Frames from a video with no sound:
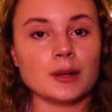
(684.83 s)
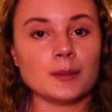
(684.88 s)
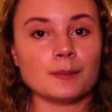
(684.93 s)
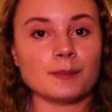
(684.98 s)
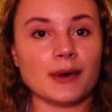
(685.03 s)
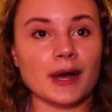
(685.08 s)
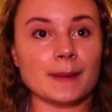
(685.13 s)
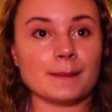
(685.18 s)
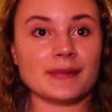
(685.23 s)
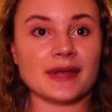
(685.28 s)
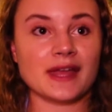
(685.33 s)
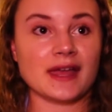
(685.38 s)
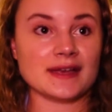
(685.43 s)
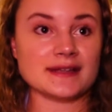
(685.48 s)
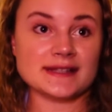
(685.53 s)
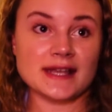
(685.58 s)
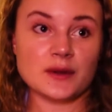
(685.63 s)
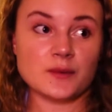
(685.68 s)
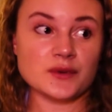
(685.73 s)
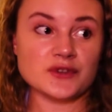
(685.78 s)
But
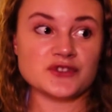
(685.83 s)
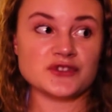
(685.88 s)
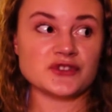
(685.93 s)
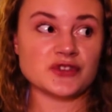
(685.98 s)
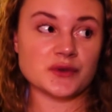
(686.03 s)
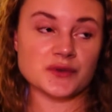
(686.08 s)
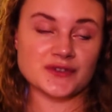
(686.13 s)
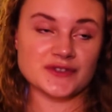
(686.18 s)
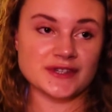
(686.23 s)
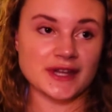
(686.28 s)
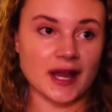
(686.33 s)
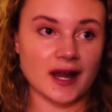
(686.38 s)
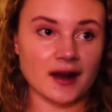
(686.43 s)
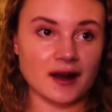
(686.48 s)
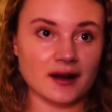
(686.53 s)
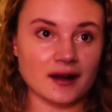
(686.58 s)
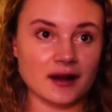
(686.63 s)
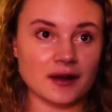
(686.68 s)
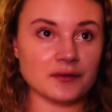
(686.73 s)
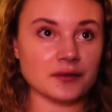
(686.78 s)
because I was so
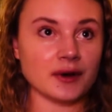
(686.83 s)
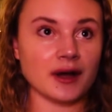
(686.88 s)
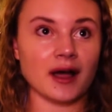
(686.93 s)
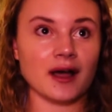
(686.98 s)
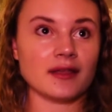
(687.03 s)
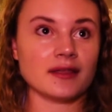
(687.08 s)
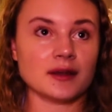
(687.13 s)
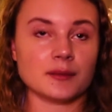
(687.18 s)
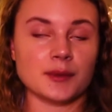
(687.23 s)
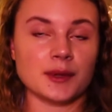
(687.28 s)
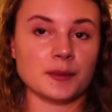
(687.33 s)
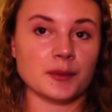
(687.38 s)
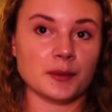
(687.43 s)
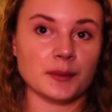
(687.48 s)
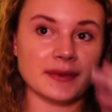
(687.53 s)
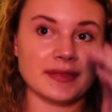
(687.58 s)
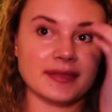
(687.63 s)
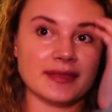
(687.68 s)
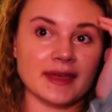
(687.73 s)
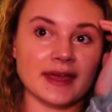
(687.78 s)
scared of what other people
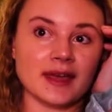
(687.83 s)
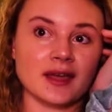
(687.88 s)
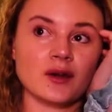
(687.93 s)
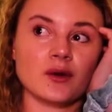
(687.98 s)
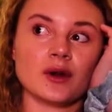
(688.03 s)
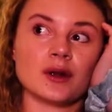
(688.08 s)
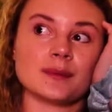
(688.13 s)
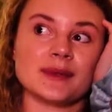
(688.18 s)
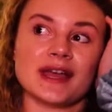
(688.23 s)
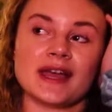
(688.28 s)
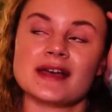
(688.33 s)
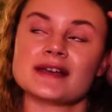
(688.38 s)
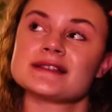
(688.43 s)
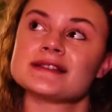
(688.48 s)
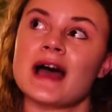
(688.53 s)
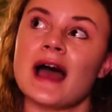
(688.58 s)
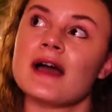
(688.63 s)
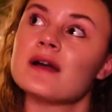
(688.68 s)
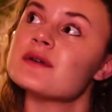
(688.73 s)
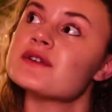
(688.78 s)
would think, or because
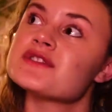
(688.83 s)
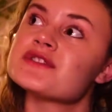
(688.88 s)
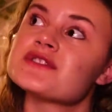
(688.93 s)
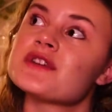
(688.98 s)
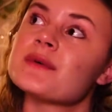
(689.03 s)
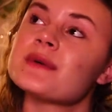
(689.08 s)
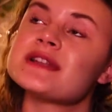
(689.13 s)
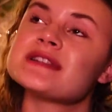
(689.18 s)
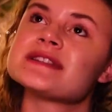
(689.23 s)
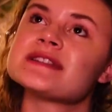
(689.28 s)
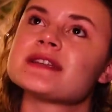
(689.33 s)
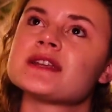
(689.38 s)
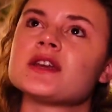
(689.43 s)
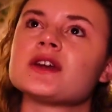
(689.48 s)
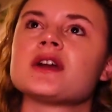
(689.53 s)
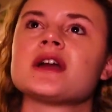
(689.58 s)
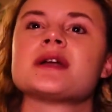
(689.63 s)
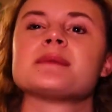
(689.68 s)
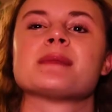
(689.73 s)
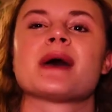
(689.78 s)
I was so
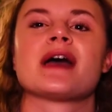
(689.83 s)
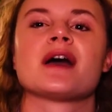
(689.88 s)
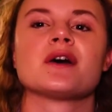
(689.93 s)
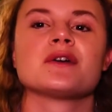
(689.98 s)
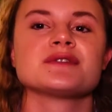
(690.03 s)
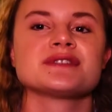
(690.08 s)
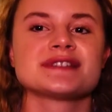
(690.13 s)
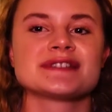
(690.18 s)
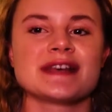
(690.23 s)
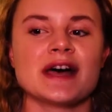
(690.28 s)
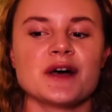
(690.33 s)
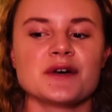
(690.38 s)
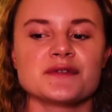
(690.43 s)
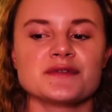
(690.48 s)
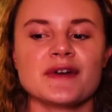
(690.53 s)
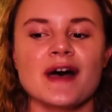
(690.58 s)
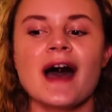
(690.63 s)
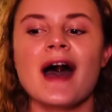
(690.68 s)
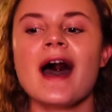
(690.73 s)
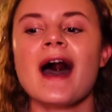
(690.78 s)
insecure in my own self,